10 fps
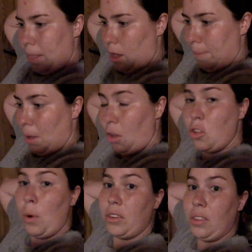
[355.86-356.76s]
Um, I
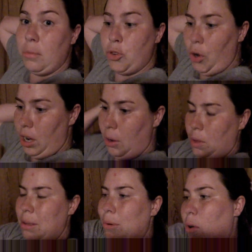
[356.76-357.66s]
also worked on some training
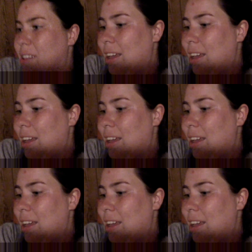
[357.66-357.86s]
with the boys.